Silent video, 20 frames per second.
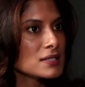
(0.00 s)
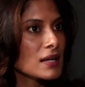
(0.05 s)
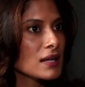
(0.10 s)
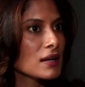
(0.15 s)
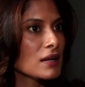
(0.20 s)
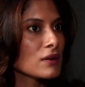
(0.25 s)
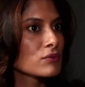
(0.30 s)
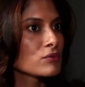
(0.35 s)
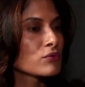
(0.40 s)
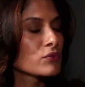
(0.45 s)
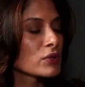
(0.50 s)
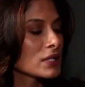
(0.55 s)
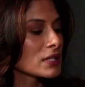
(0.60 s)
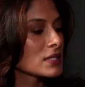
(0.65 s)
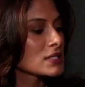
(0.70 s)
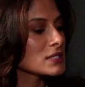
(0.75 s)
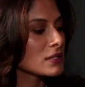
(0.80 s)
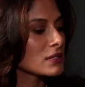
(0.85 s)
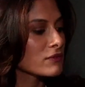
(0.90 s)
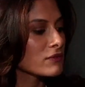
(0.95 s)
and a
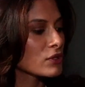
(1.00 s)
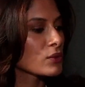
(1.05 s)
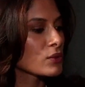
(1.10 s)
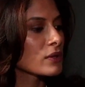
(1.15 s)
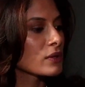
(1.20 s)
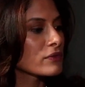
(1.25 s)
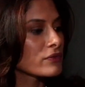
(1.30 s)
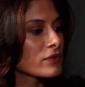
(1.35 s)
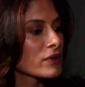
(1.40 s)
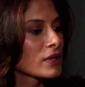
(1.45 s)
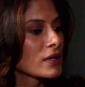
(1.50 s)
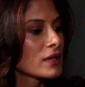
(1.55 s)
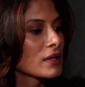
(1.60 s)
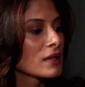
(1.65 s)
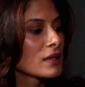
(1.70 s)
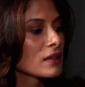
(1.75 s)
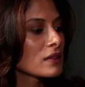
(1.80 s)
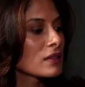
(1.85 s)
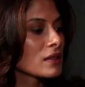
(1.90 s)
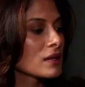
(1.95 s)
realistic view of
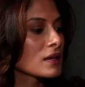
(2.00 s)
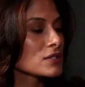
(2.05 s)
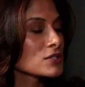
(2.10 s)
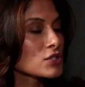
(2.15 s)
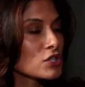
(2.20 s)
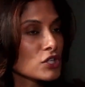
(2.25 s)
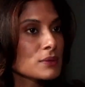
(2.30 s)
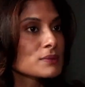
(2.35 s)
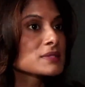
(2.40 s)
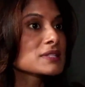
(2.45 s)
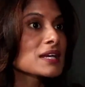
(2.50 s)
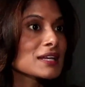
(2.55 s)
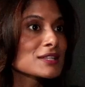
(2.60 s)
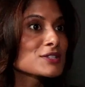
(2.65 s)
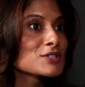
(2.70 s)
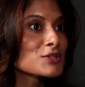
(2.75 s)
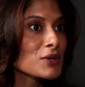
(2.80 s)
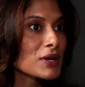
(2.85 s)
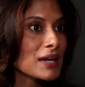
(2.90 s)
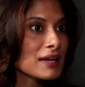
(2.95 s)
the
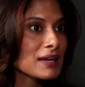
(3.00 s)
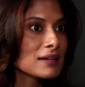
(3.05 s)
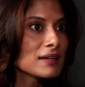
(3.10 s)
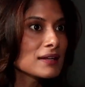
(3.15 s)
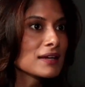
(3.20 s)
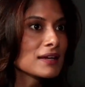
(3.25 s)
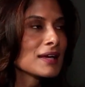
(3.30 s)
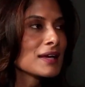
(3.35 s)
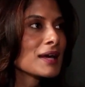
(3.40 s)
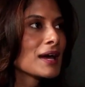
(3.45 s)
circumstance you're in.